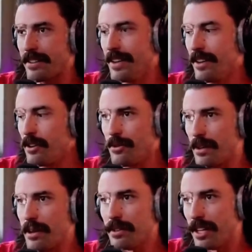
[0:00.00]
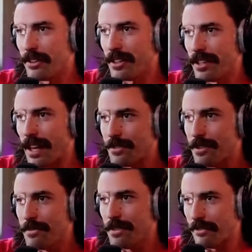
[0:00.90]
who he would literally live
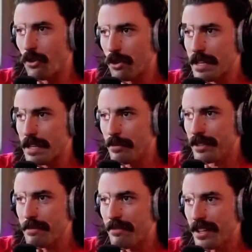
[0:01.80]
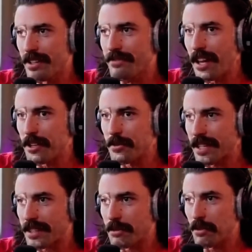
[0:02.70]
stream to like 4 people, Deep fucking Value was
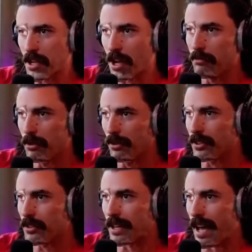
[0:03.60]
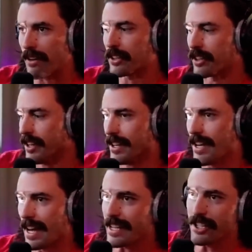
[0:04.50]
like the most humble dude ever.
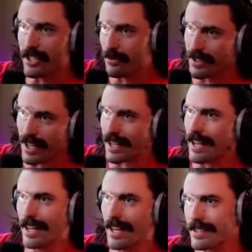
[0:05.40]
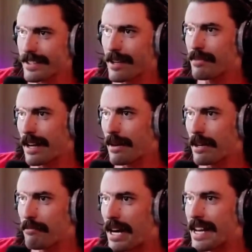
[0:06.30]
And he just was like, I like this company and I'm going to
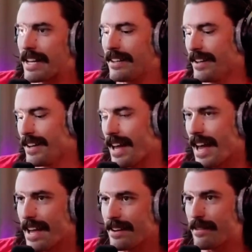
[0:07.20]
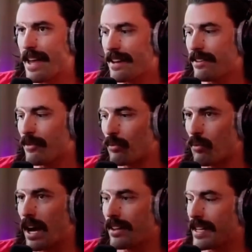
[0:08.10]
buy it. And then
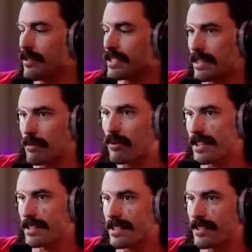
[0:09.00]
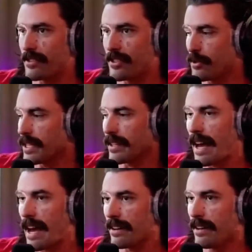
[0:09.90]
while he was in the process of doing
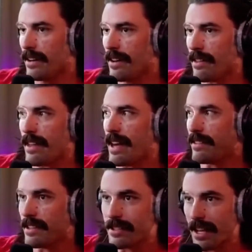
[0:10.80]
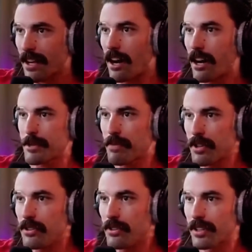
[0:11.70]
that, then this like
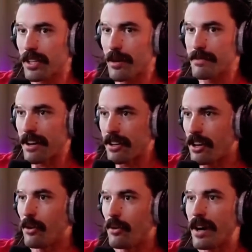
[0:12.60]
entrepreneur comes out of nowhere